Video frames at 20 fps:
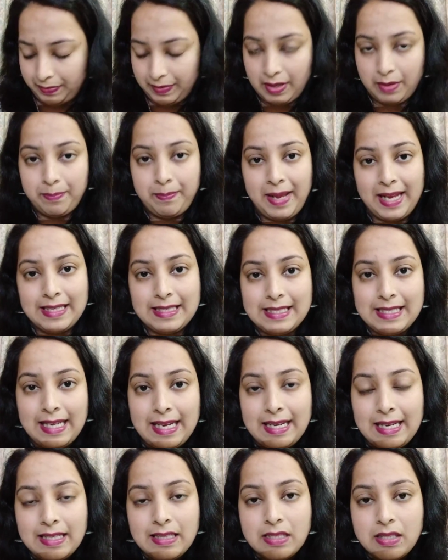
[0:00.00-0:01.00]

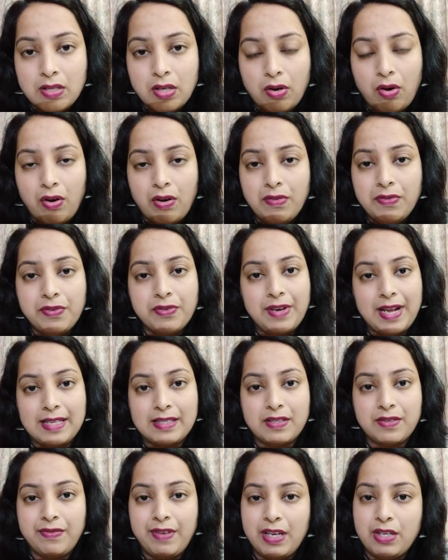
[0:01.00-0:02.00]
maintenance of
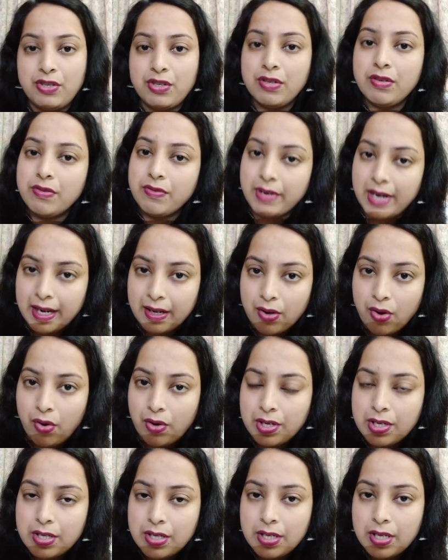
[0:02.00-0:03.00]
reservation
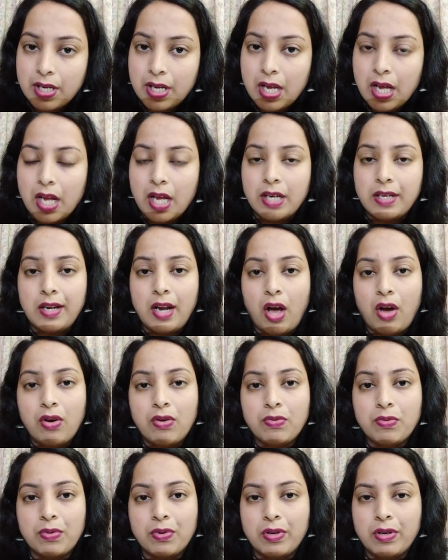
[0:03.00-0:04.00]
record.
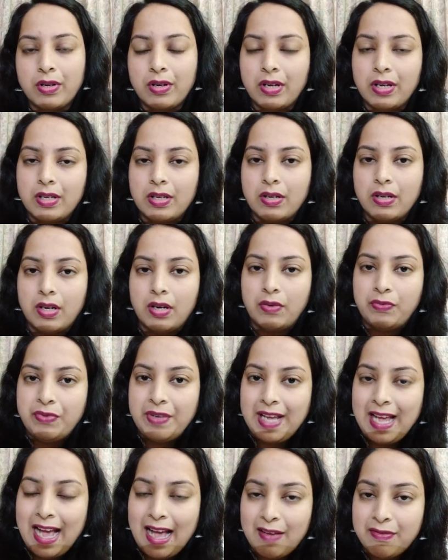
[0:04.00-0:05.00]
Now
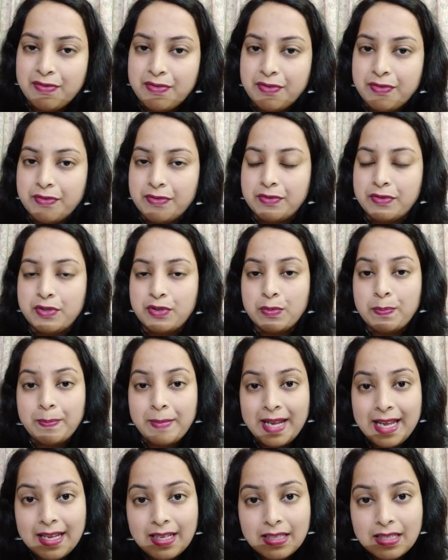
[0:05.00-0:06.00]
we have to
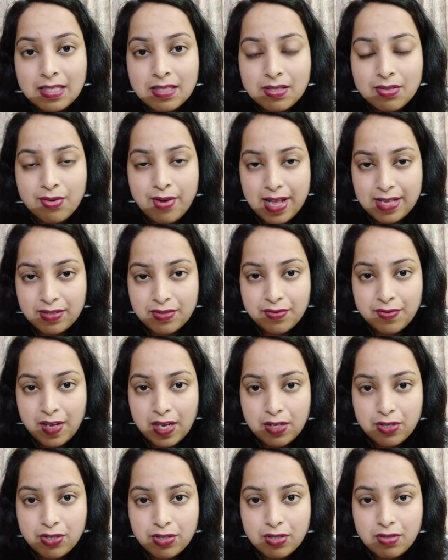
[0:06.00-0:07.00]
make this
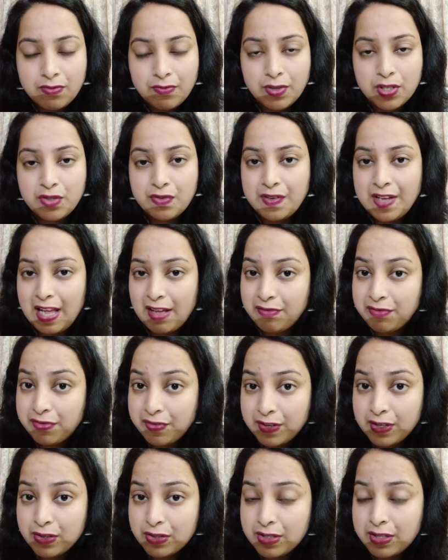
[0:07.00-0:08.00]
reservation, which we have
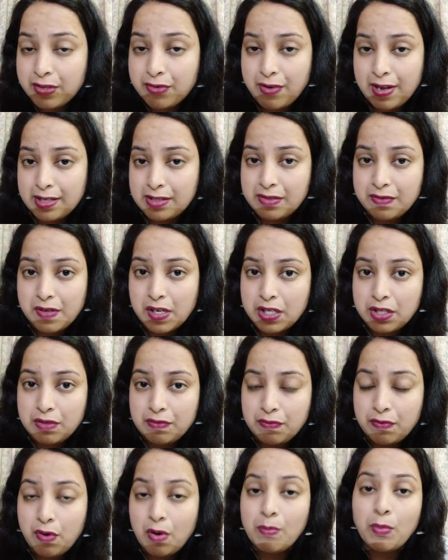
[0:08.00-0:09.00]
filled the reservation
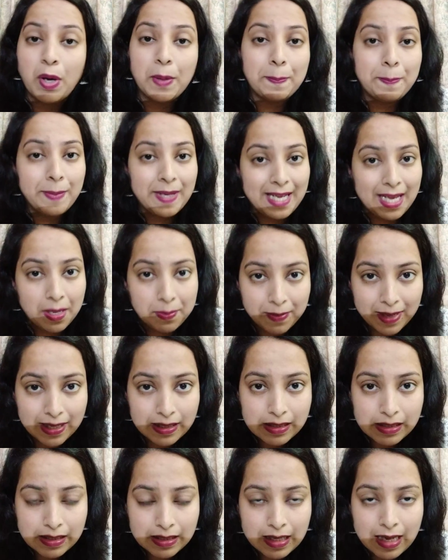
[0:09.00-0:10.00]
form on
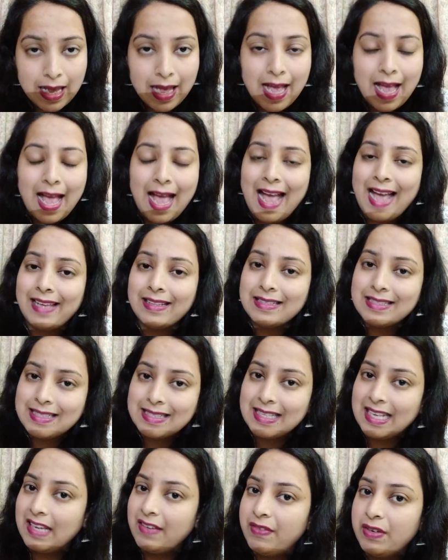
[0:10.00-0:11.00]
PMS, and
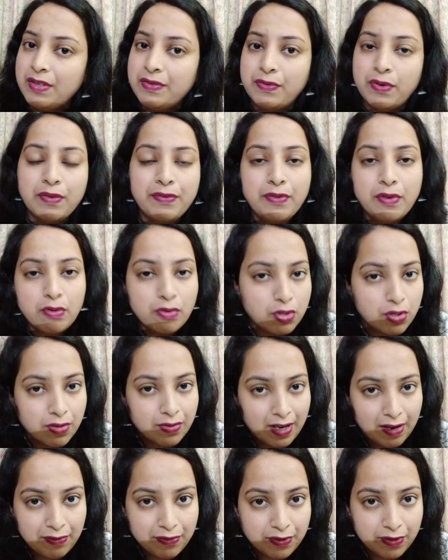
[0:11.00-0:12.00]
save it for future
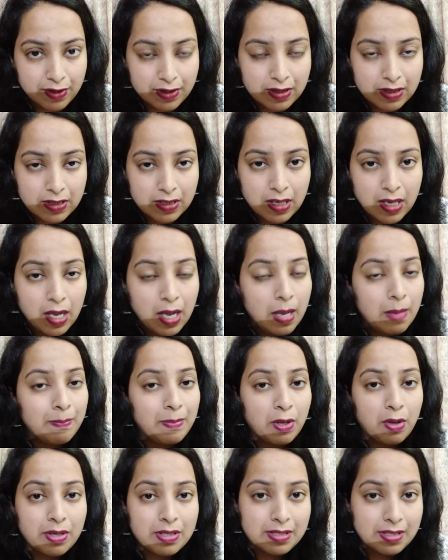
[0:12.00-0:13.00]
reference,
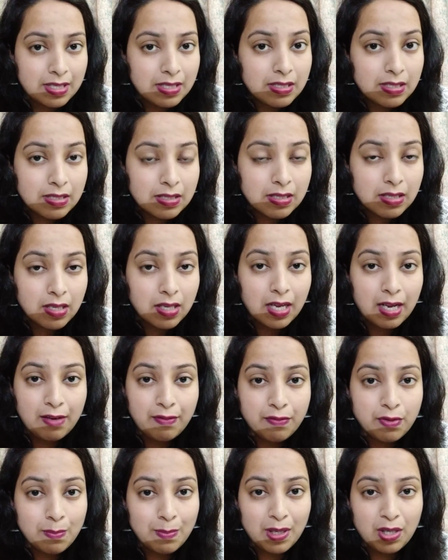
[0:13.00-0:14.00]
because this
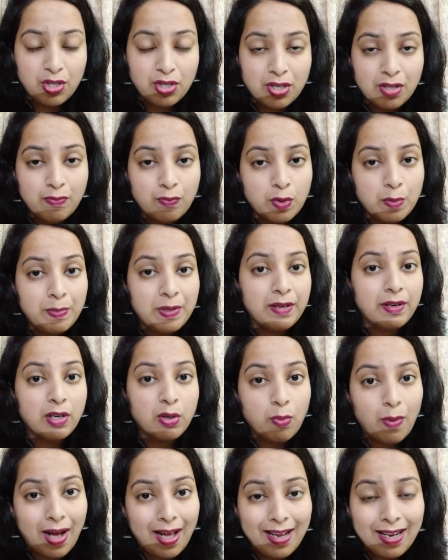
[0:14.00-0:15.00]
information would be
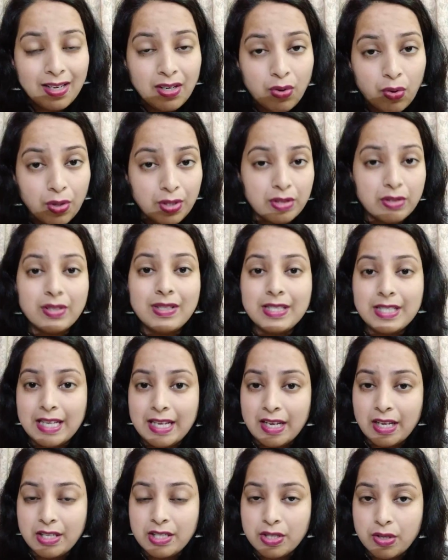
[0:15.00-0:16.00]
required on the
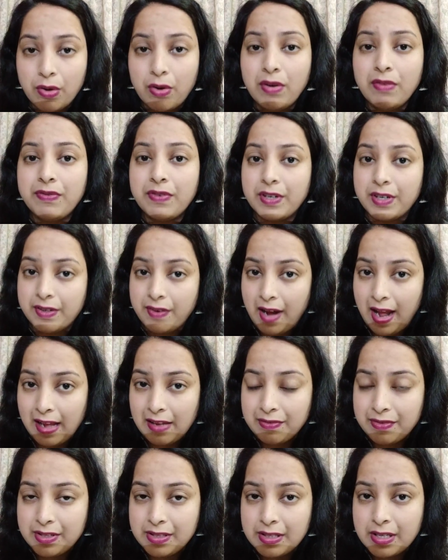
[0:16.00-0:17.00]
date of
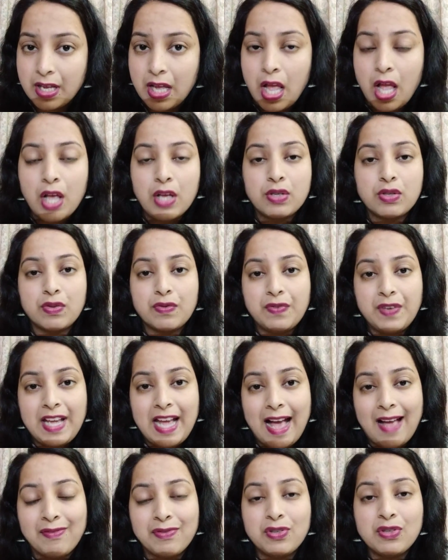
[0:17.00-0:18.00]
arrival. So we
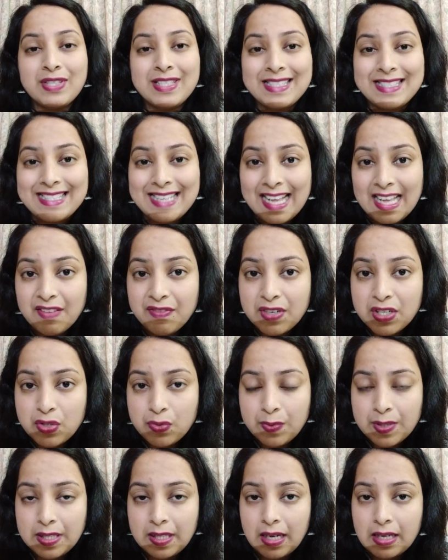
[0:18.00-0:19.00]
have to save it
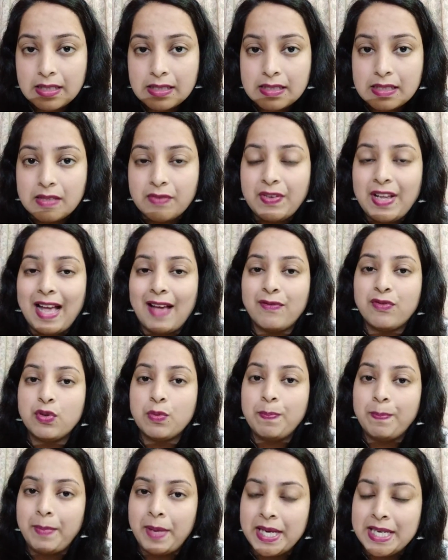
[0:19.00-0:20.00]
with us. We have to
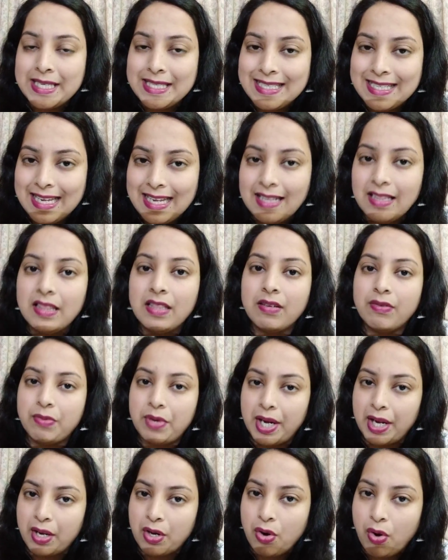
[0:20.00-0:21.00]
maintain the
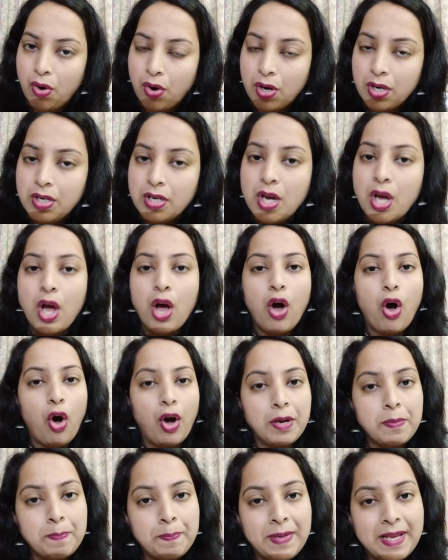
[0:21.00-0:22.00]
record
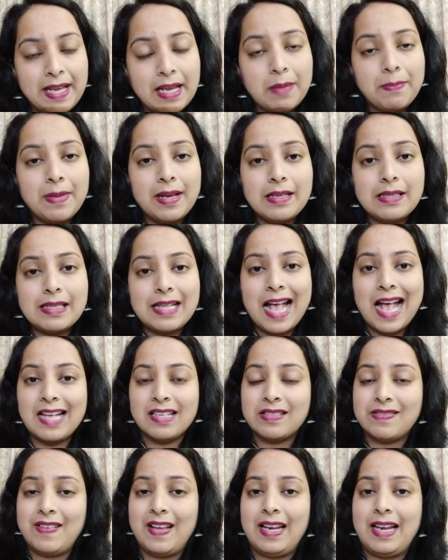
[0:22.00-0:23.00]
on PMS
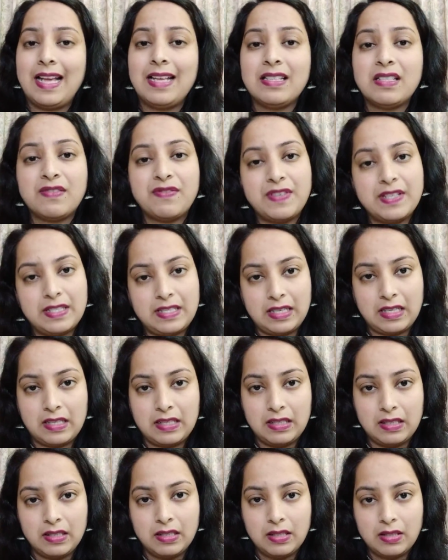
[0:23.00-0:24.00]
as well as
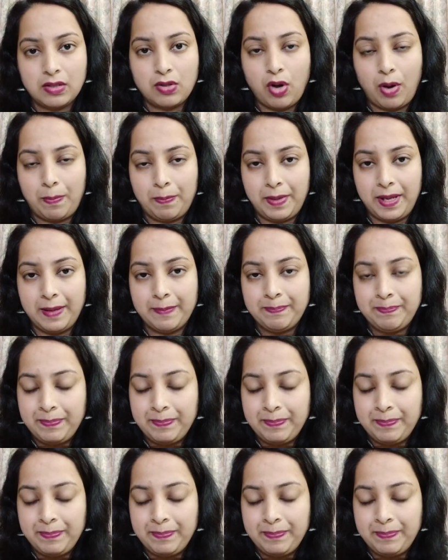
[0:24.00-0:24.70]
physical copy.